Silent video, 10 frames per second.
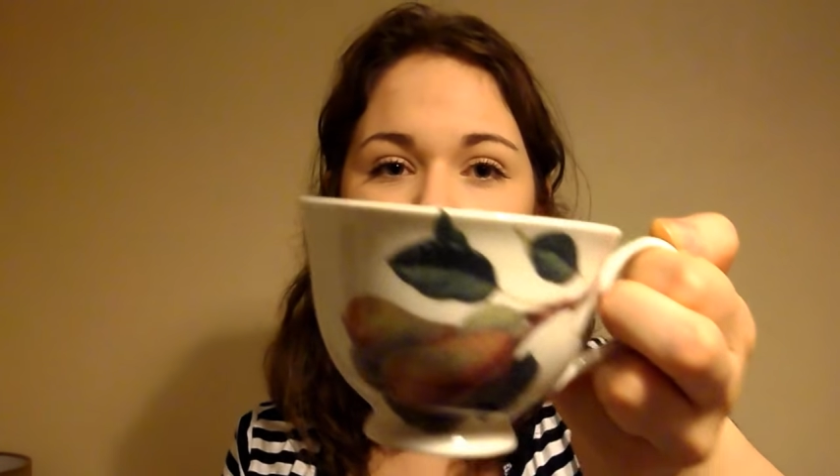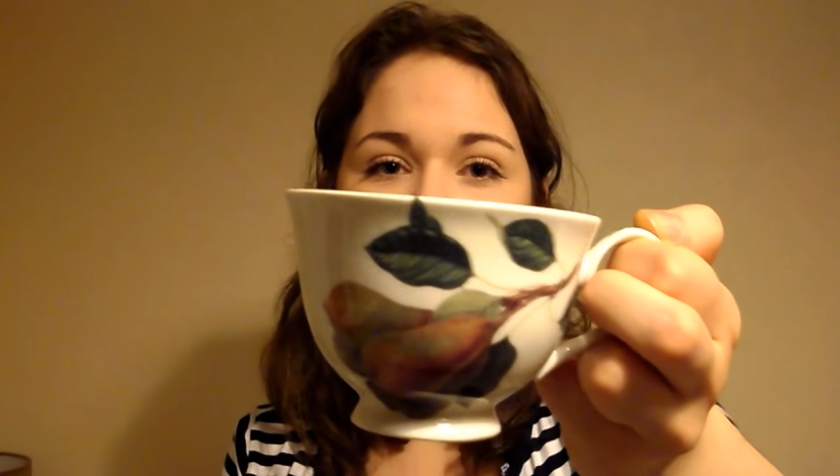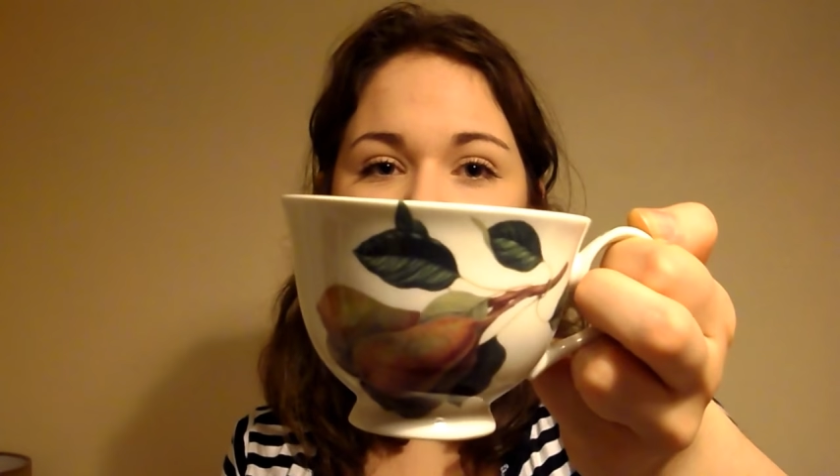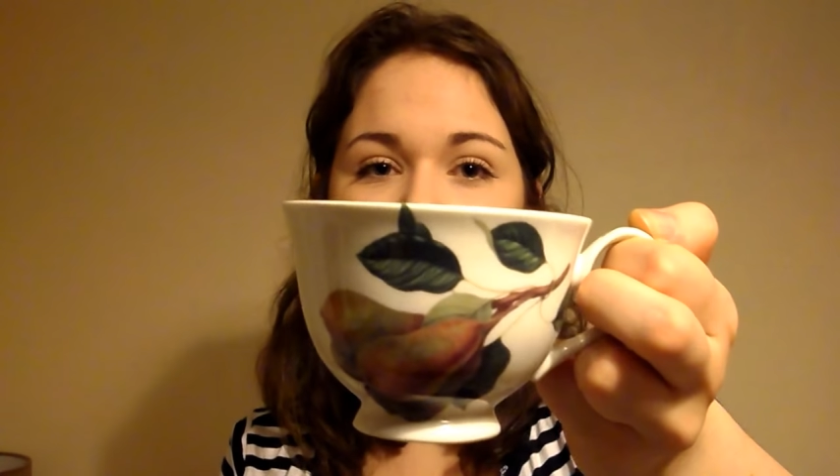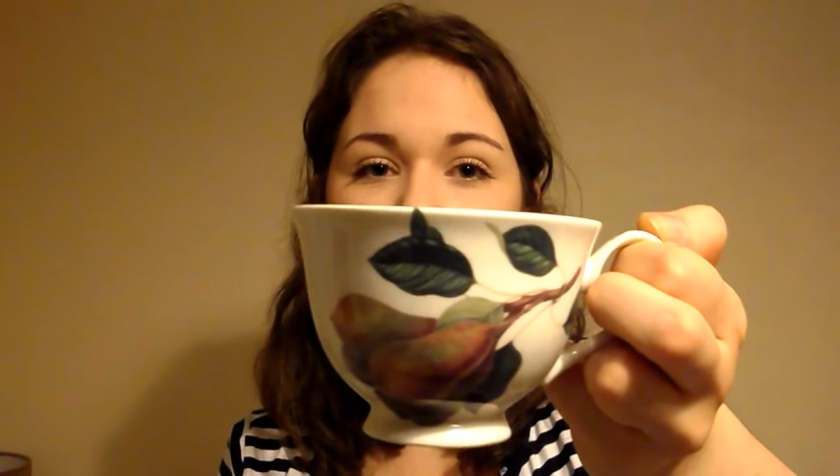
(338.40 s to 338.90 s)

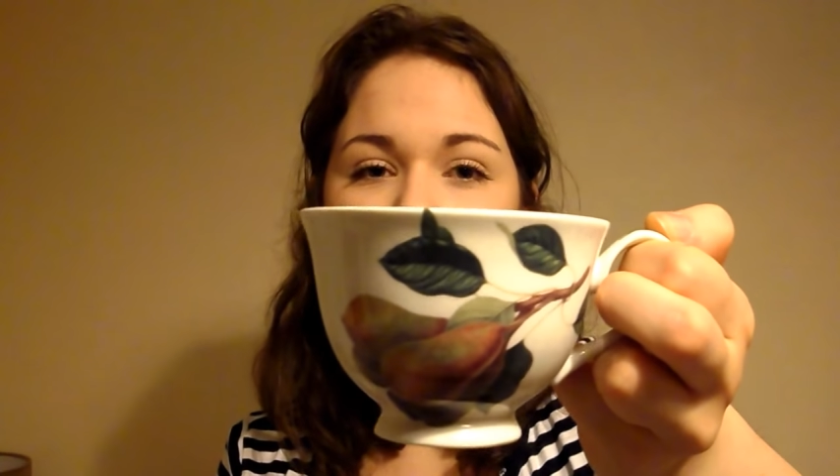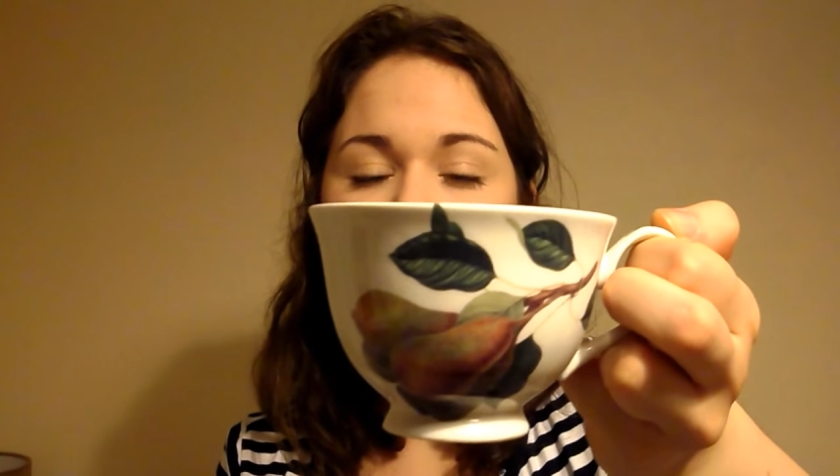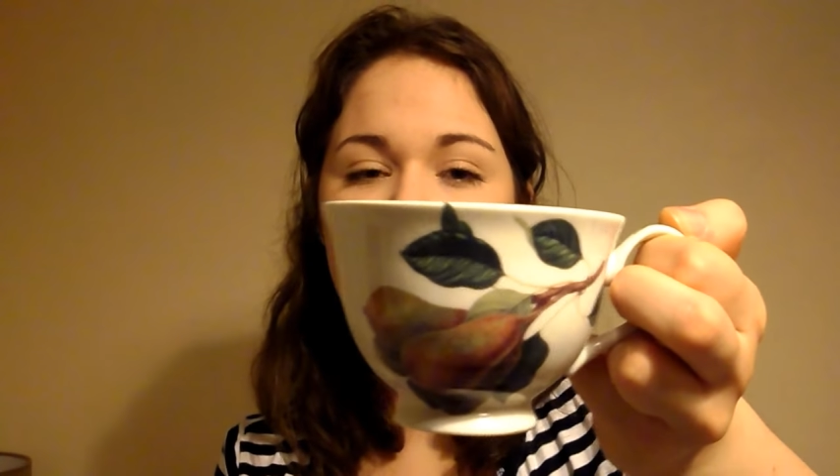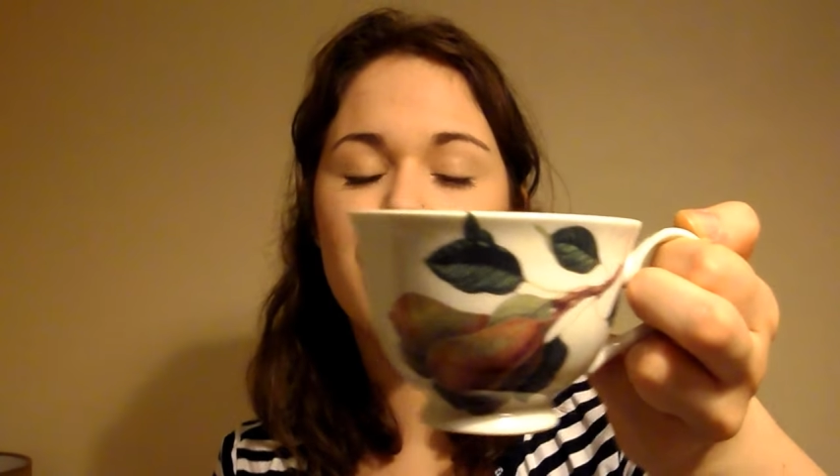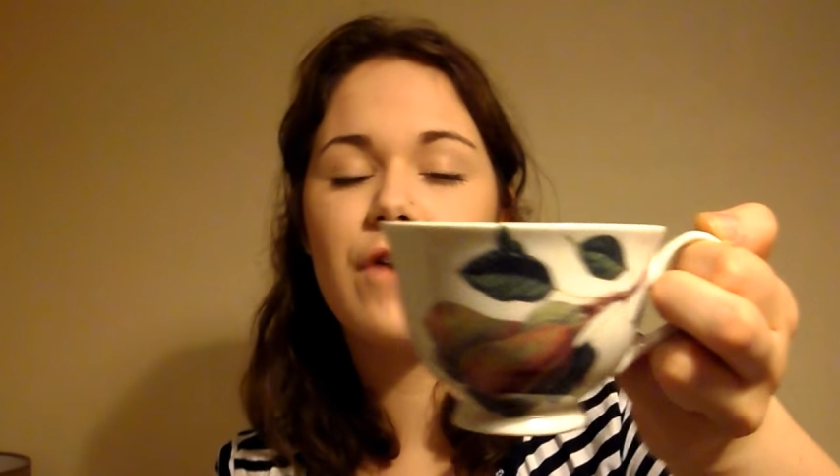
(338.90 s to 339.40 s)
Let's get
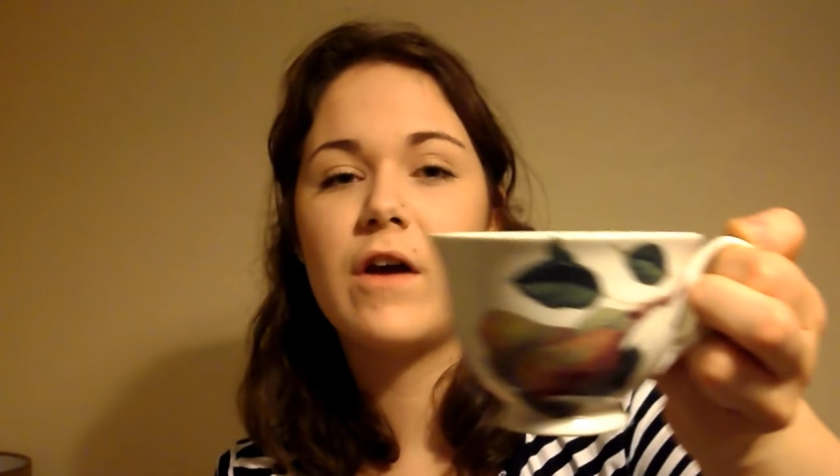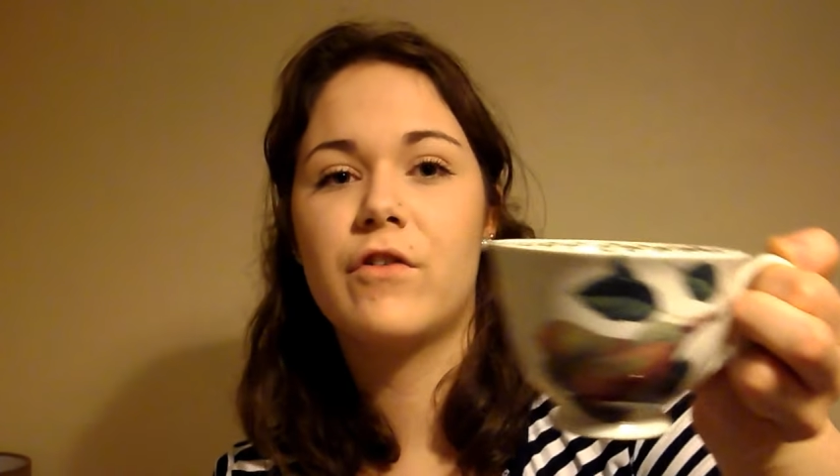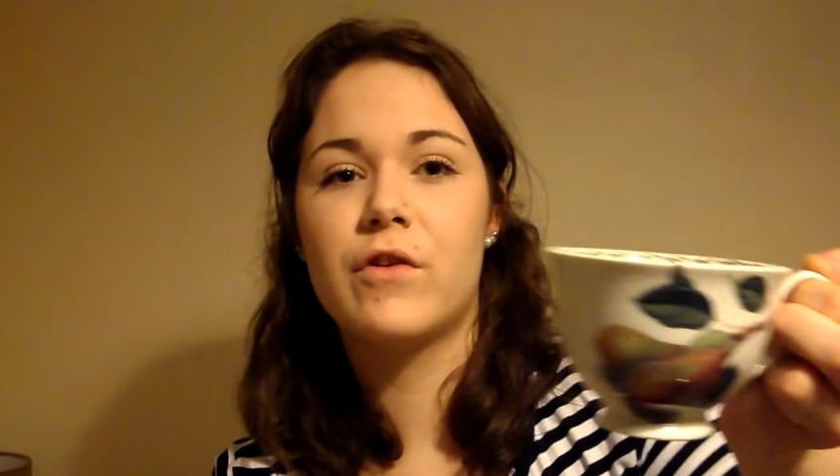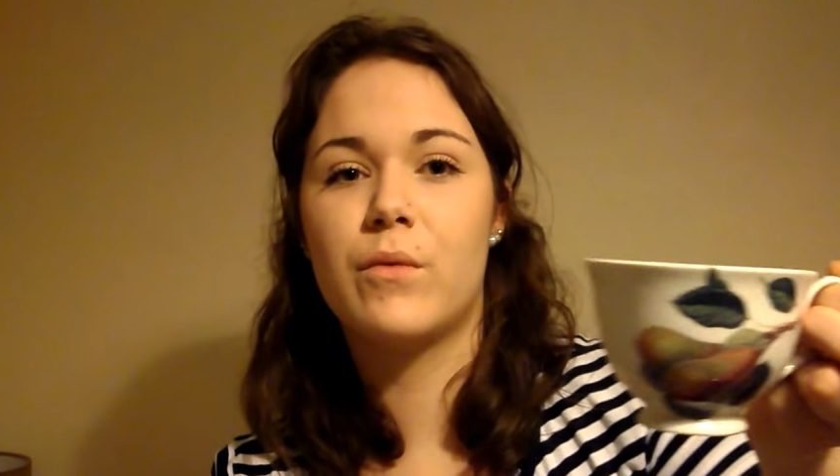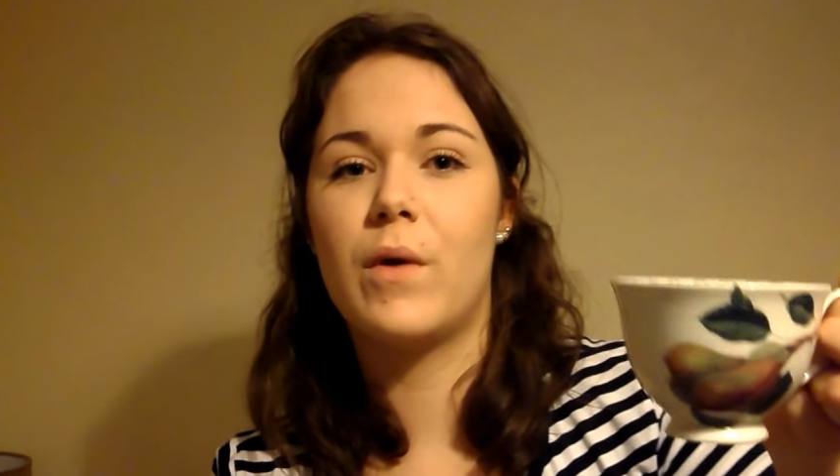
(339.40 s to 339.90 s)
like a
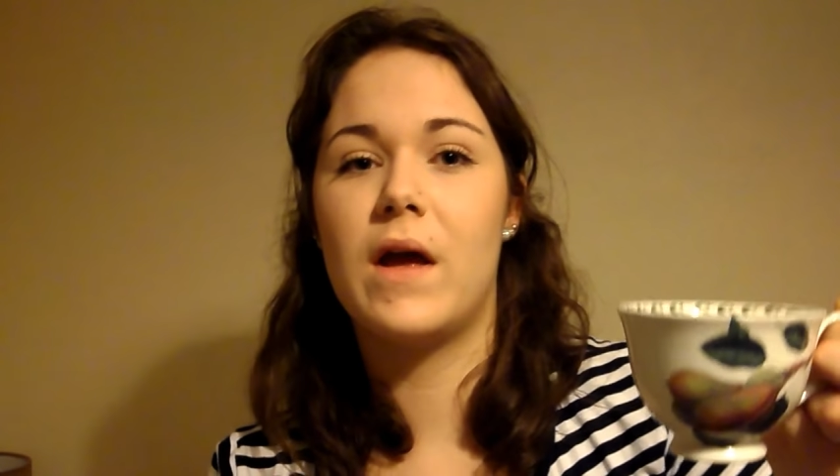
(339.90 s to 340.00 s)
fashion